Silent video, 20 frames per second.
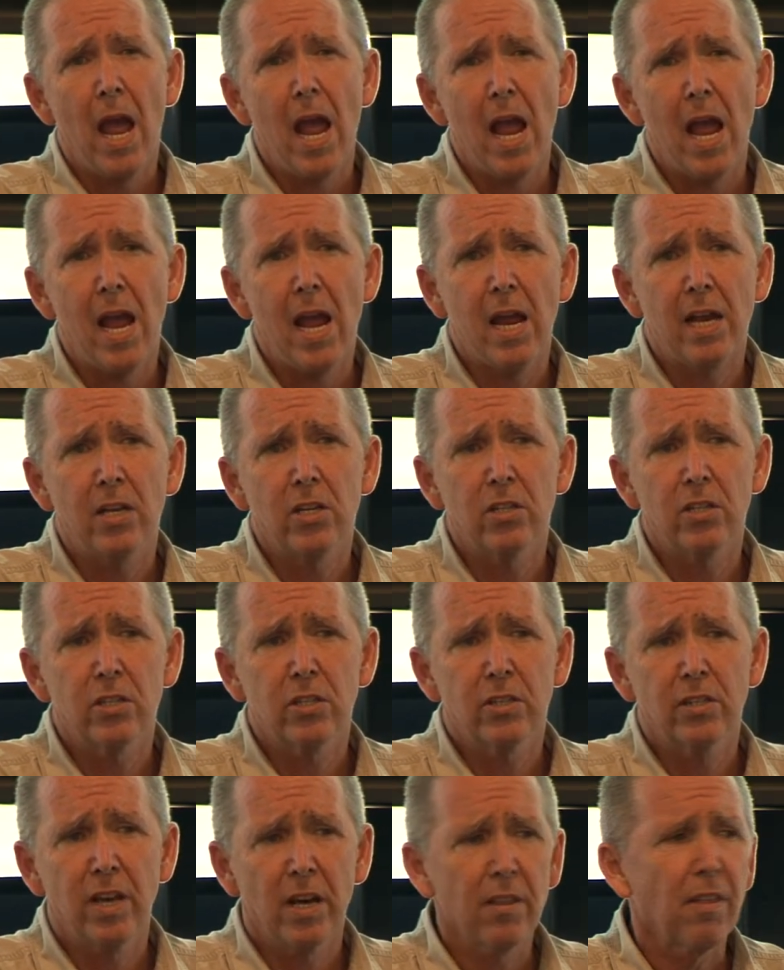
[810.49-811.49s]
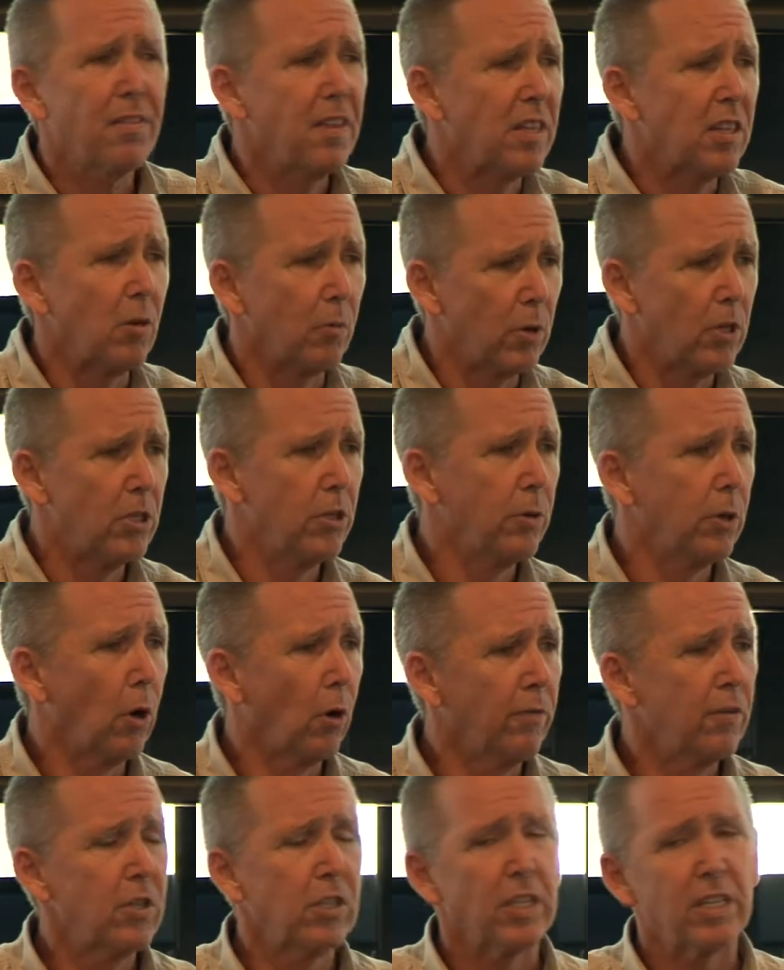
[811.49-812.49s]
And the other thing that we're doing,
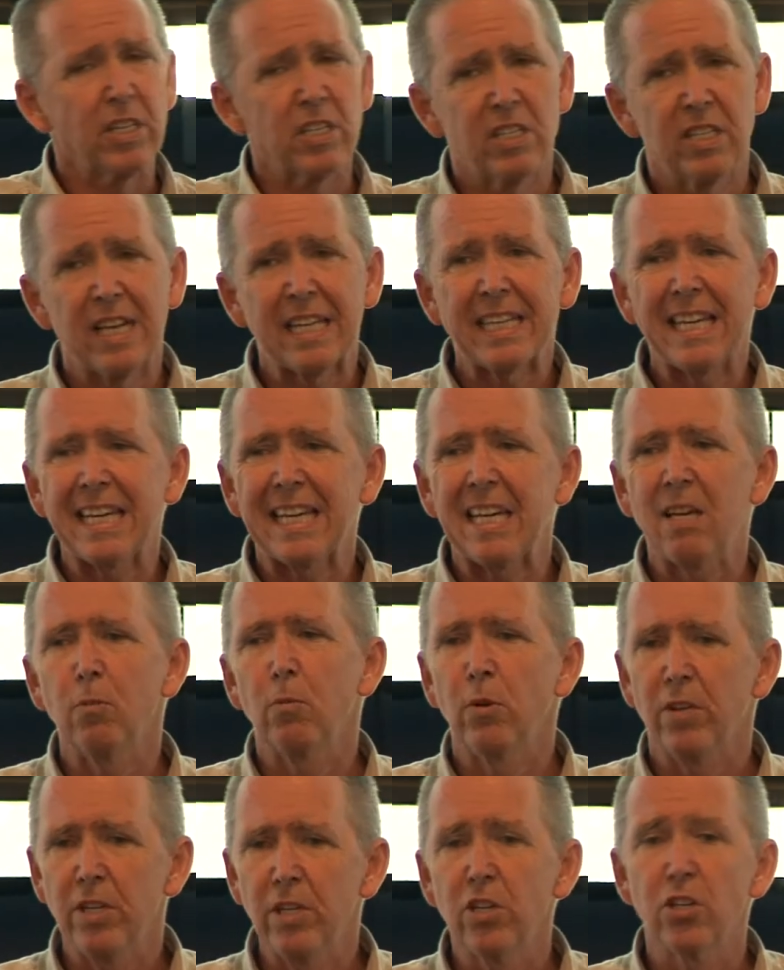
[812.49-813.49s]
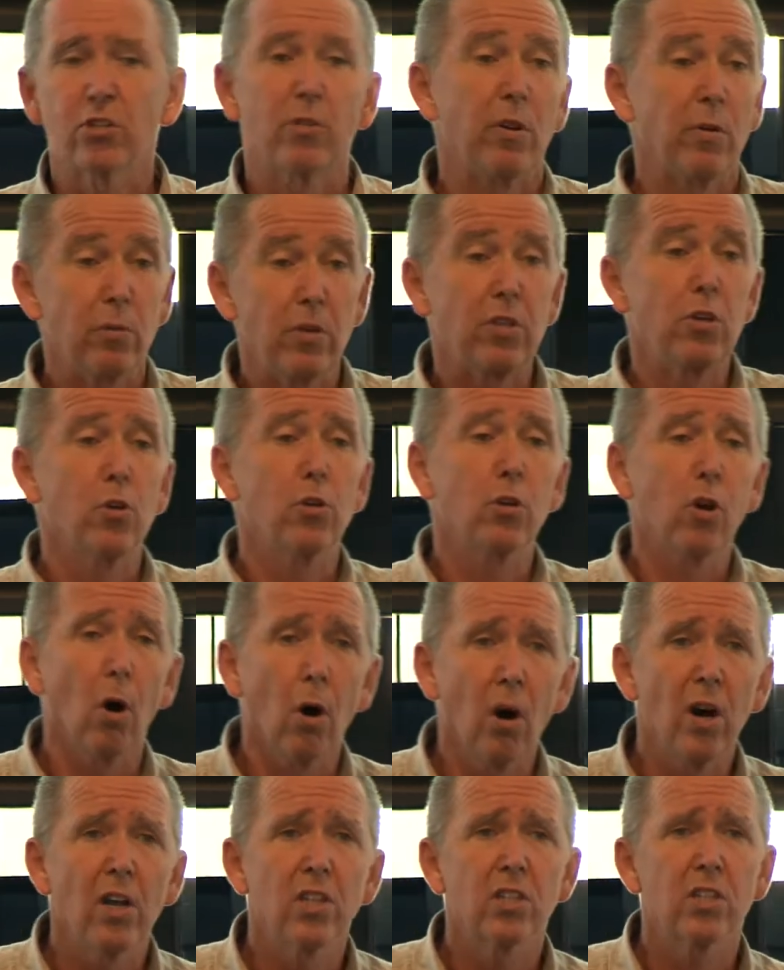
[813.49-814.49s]
obviously, is linking in with industry, with you
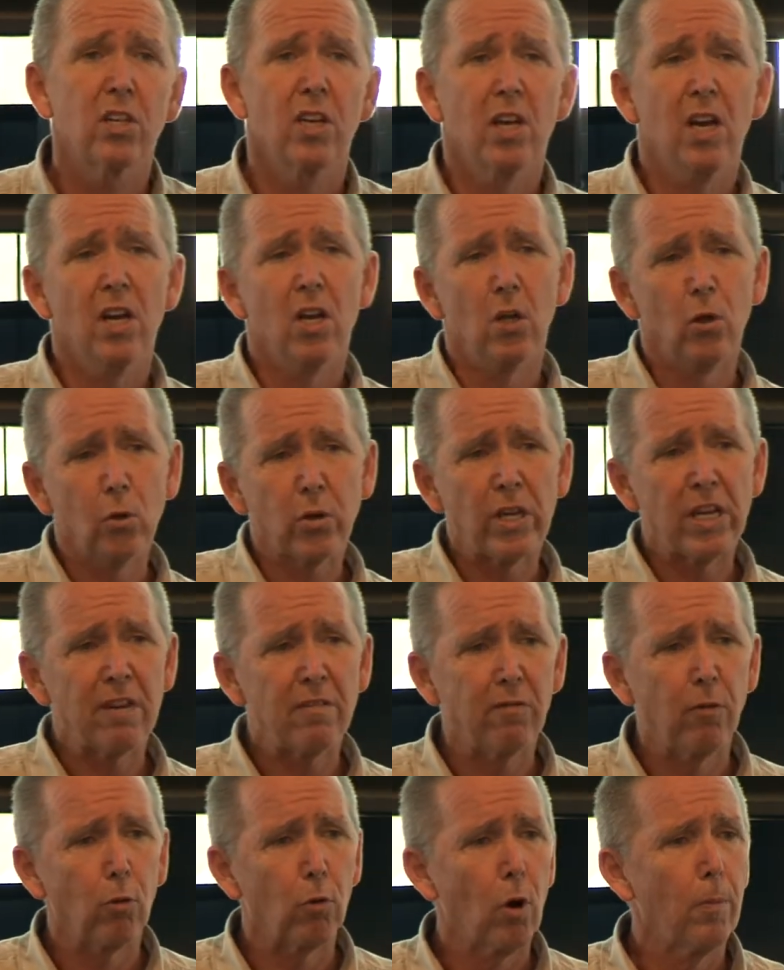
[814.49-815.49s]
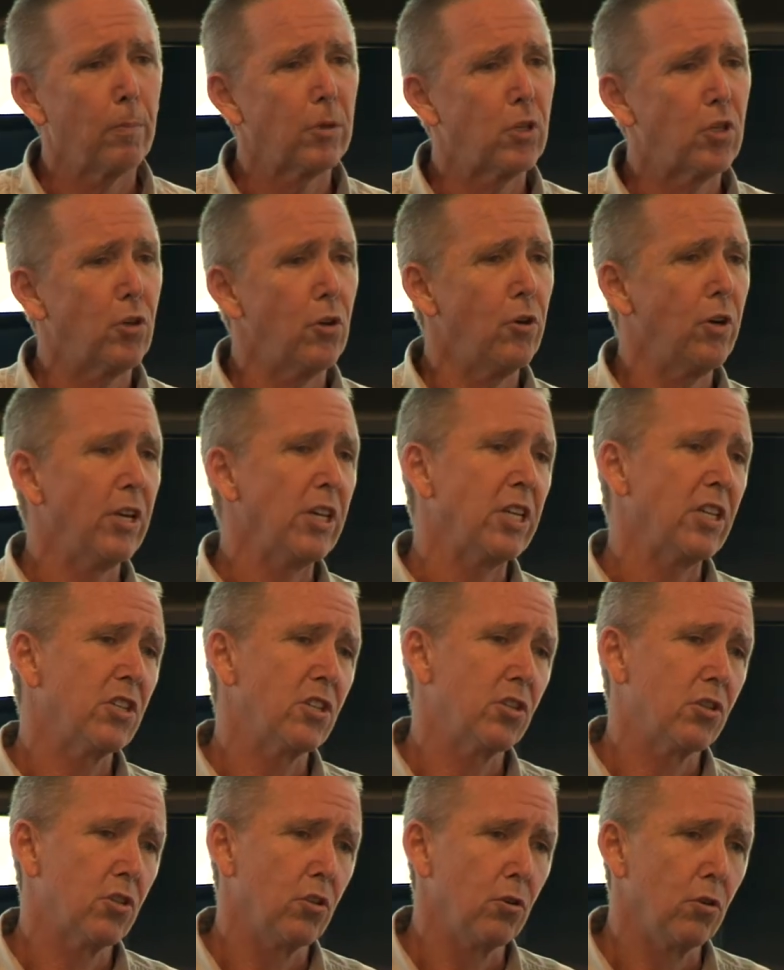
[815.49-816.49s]
guys, looking for
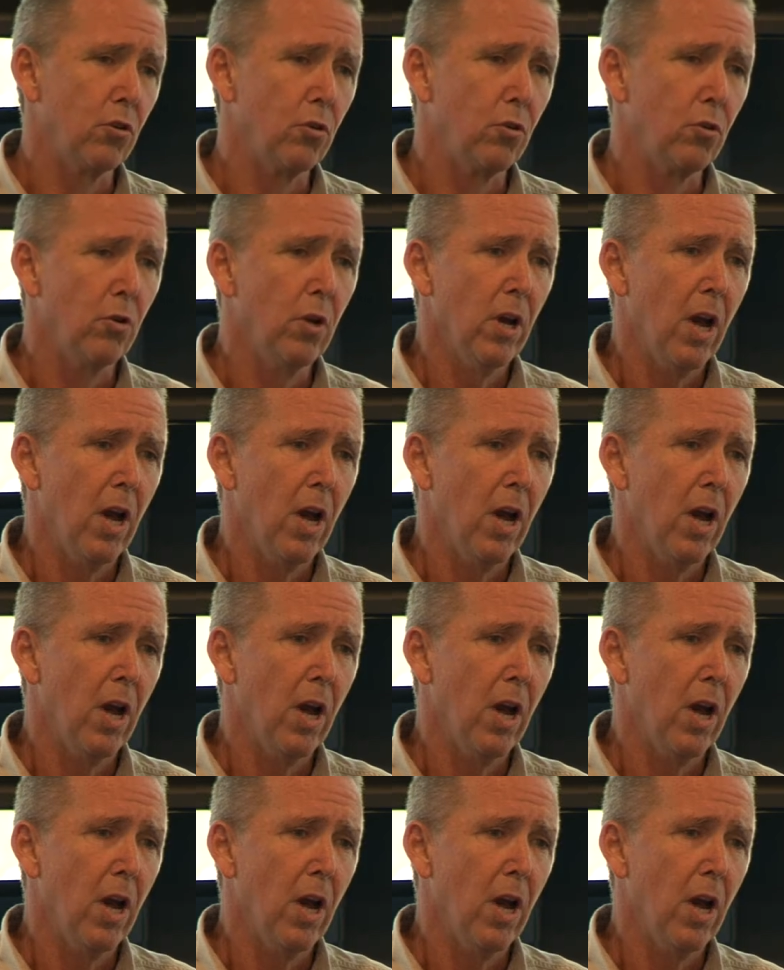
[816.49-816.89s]
opportunities to